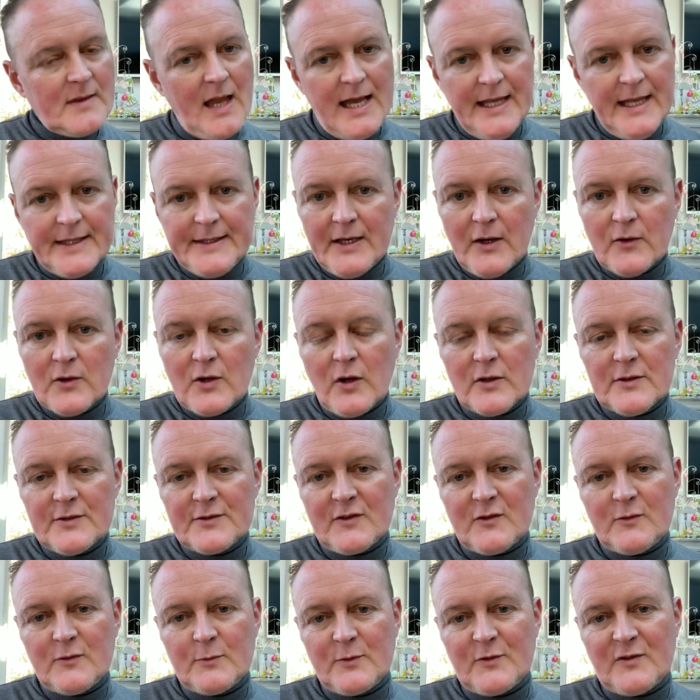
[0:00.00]
And the
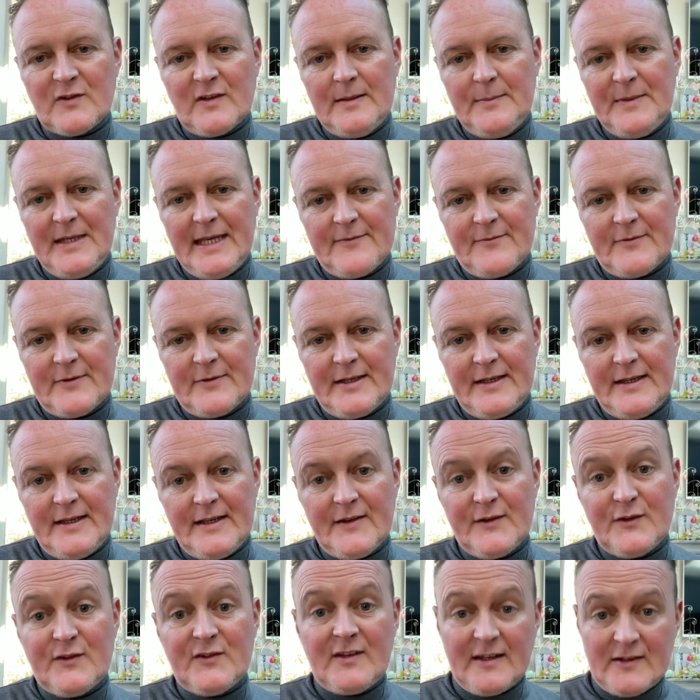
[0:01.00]
oncologist will see me every
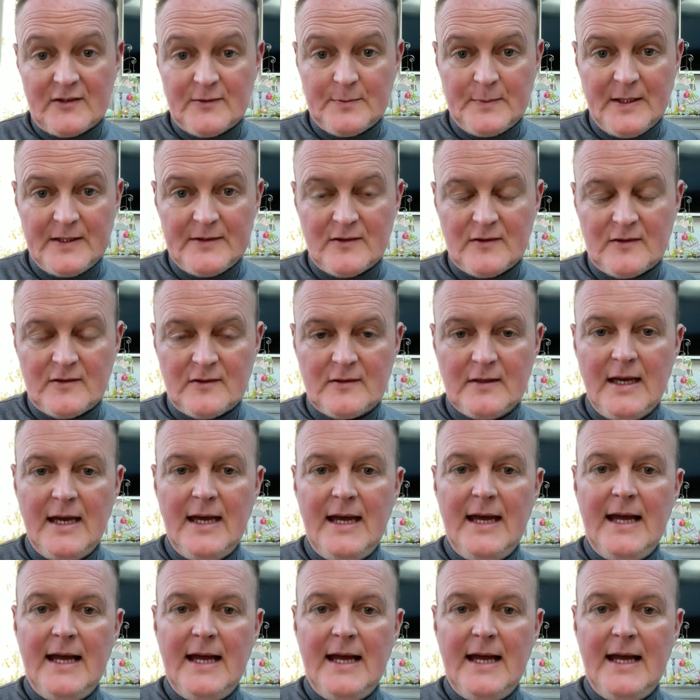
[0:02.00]
six months